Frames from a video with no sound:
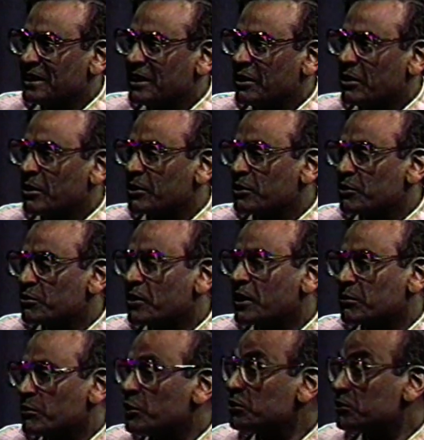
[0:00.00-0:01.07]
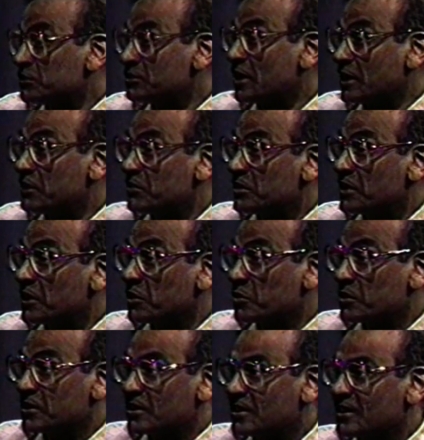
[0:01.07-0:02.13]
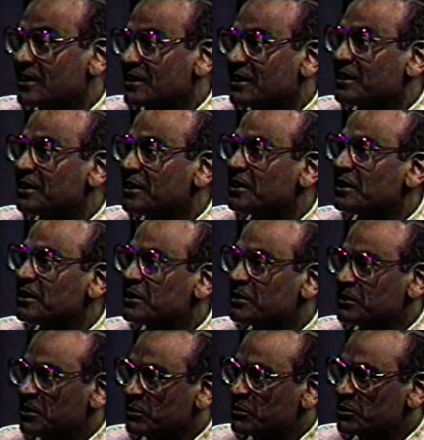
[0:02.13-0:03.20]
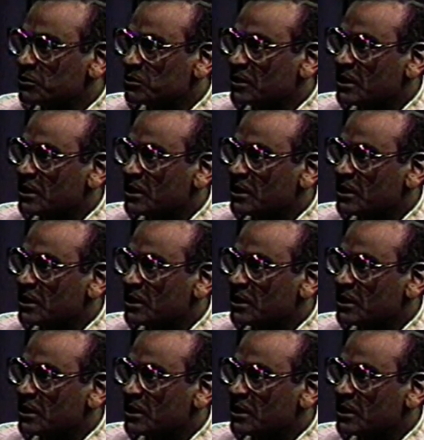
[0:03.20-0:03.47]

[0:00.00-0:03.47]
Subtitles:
or in fact modern scientific inquiry, even to get